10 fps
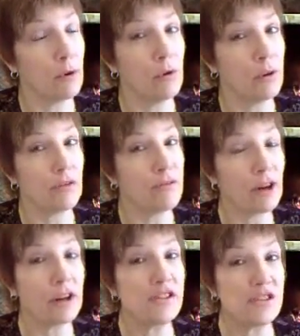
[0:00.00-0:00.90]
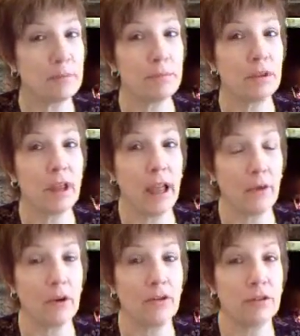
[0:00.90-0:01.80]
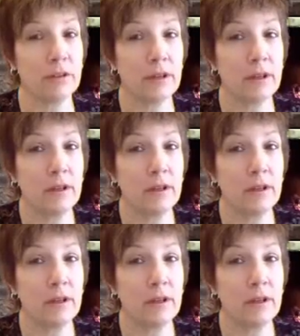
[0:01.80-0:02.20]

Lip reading: was a very simple language,